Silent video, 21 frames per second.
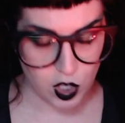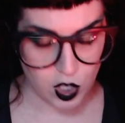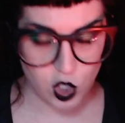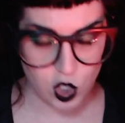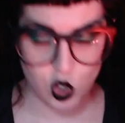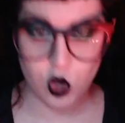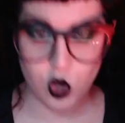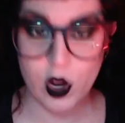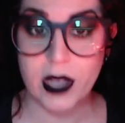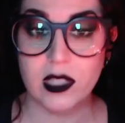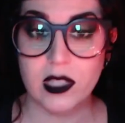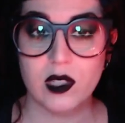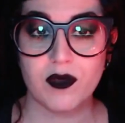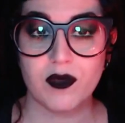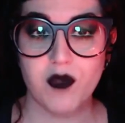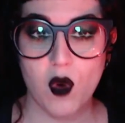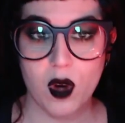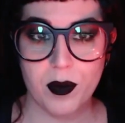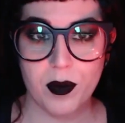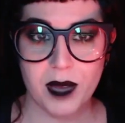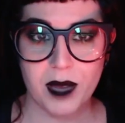
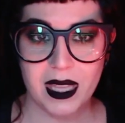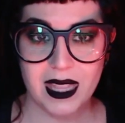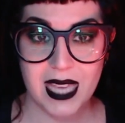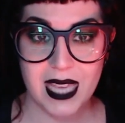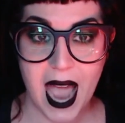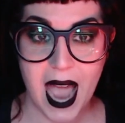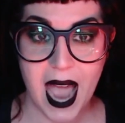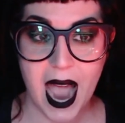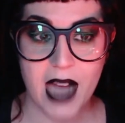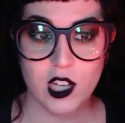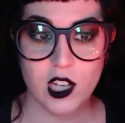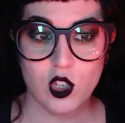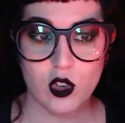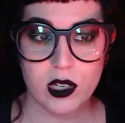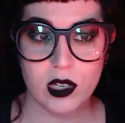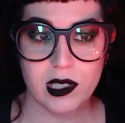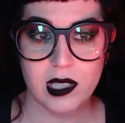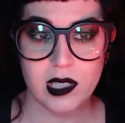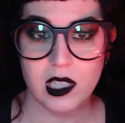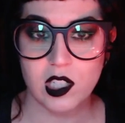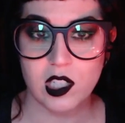transforming the
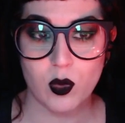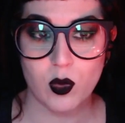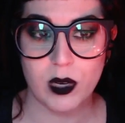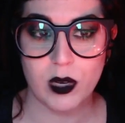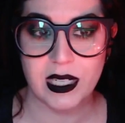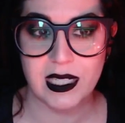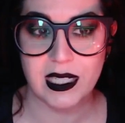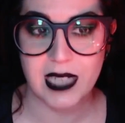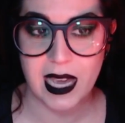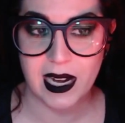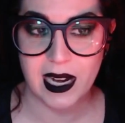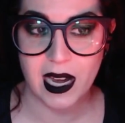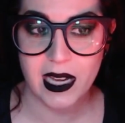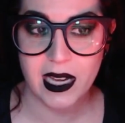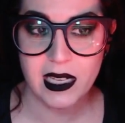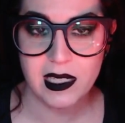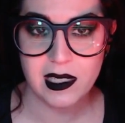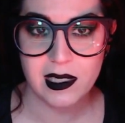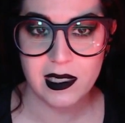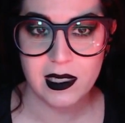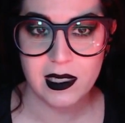actress into a
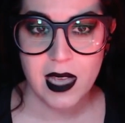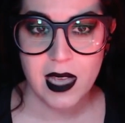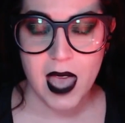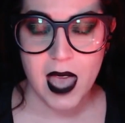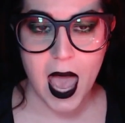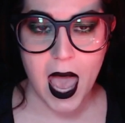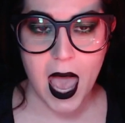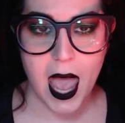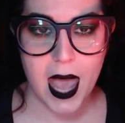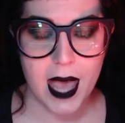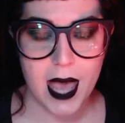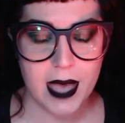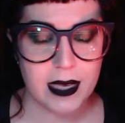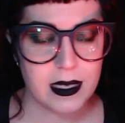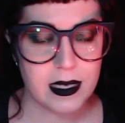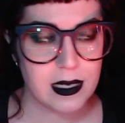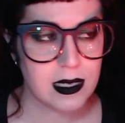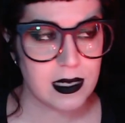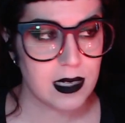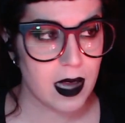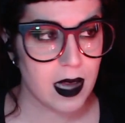deadite
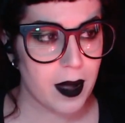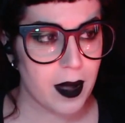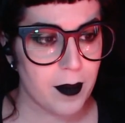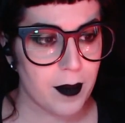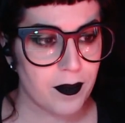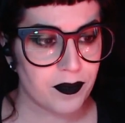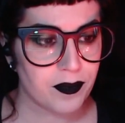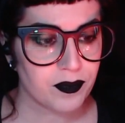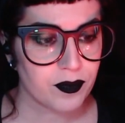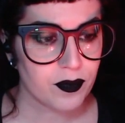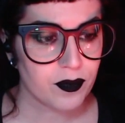and um,